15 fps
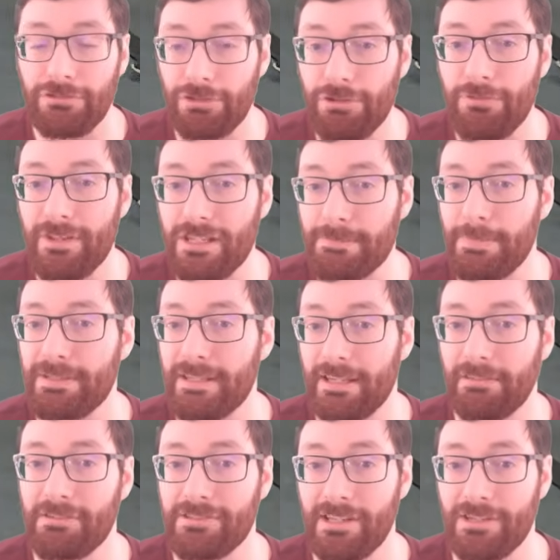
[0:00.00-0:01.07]
to this
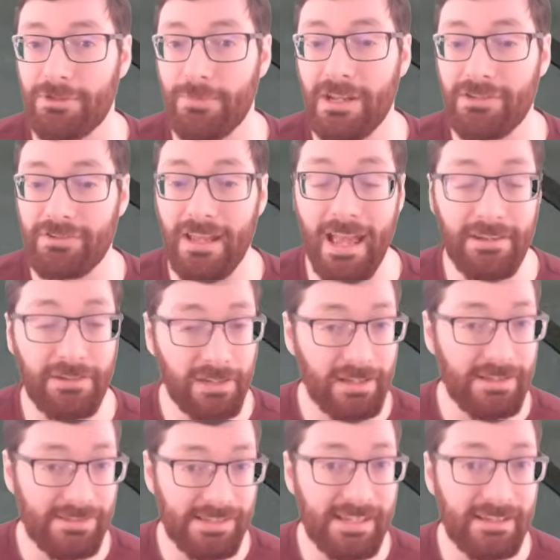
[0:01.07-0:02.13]
particular situation, and you're
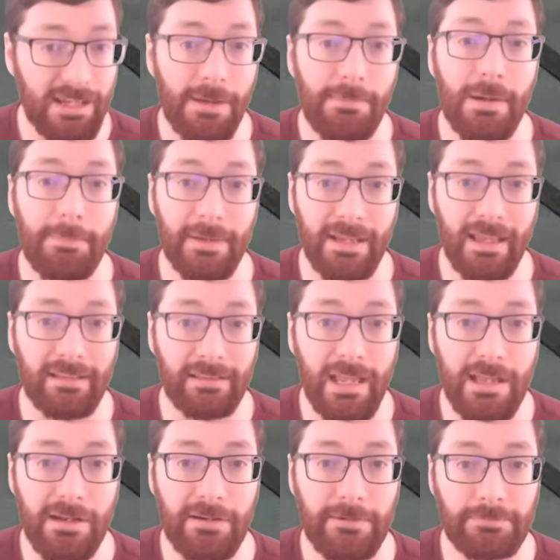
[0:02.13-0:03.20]
going to see it come up again
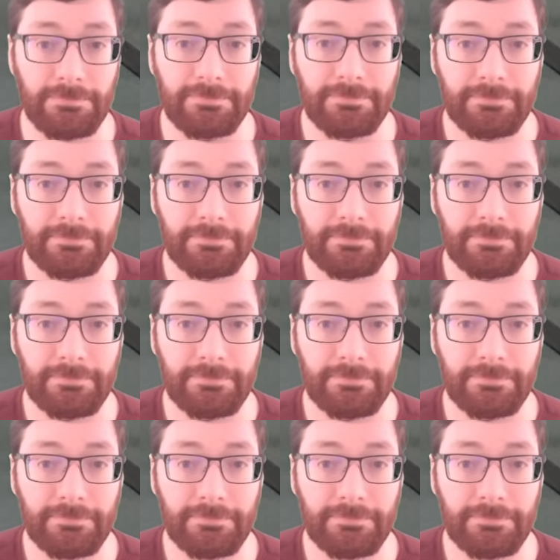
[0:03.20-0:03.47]
later.